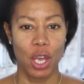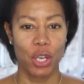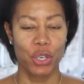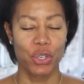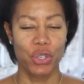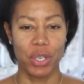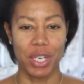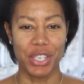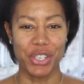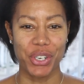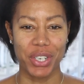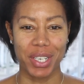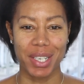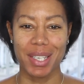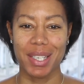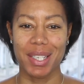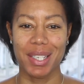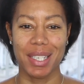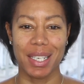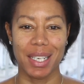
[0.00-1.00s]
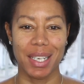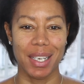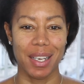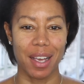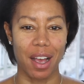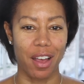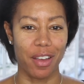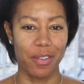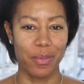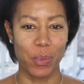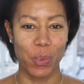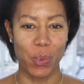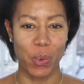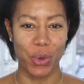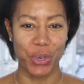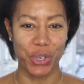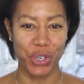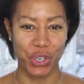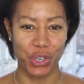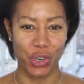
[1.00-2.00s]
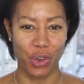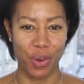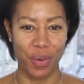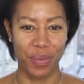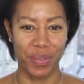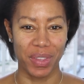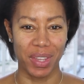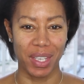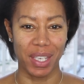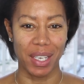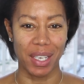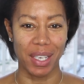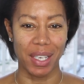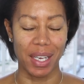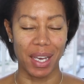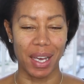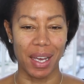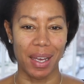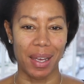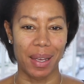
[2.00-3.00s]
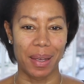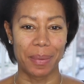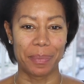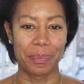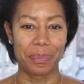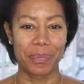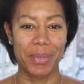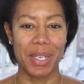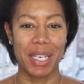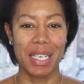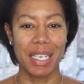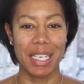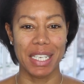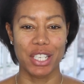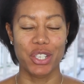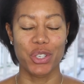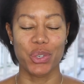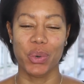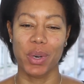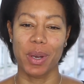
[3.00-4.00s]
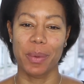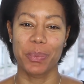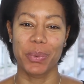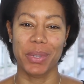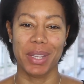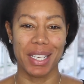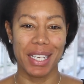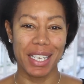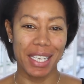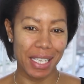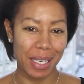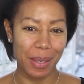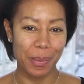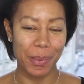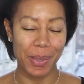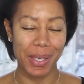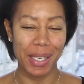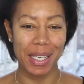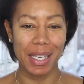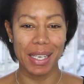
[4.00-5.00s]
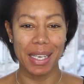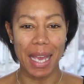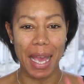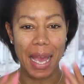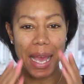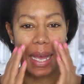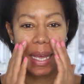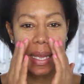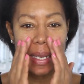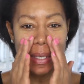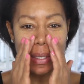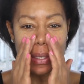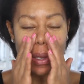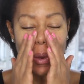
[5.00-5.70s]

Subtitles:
So as you can see, I've washed off the clear scrub with the kiwi, and